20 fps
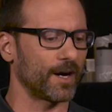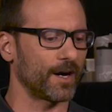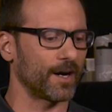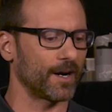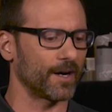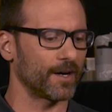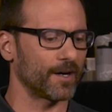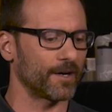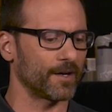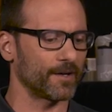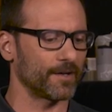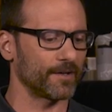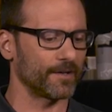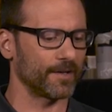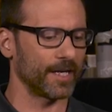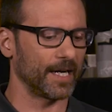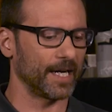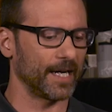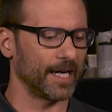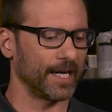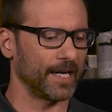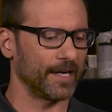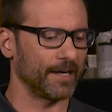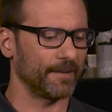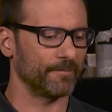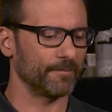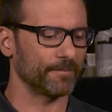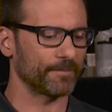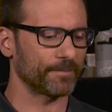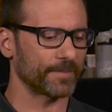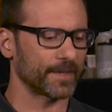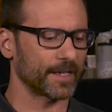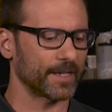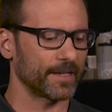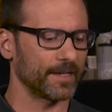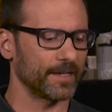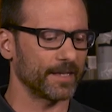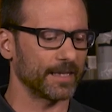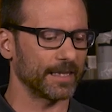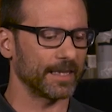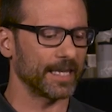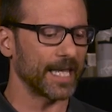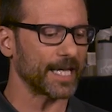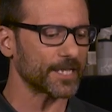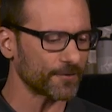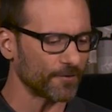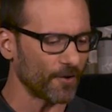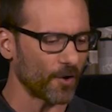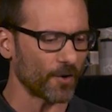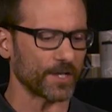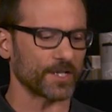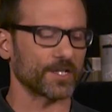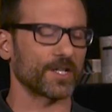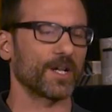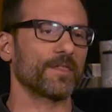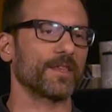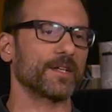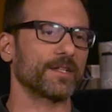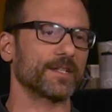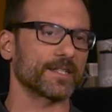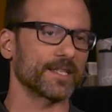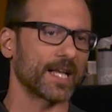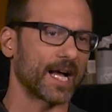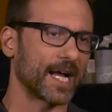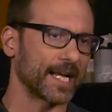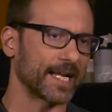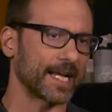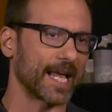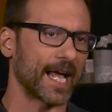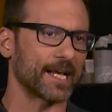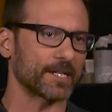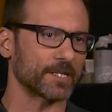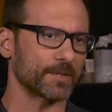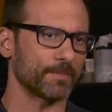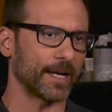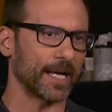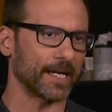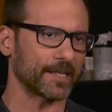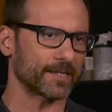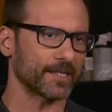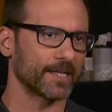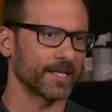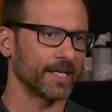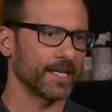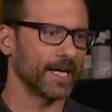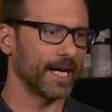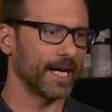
are less focused on the design aspect.